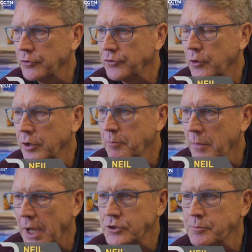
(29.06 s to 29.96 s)
is doing
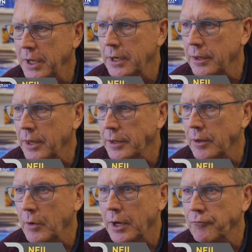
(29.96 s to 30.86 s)
much better than
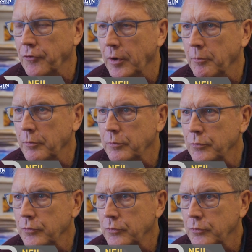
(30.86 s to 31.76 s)
the one from
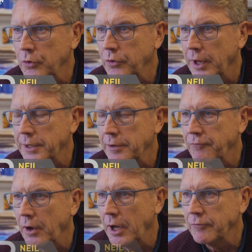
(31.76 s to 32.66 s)

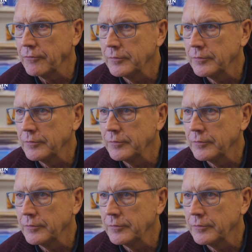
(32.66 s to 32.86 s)
2005.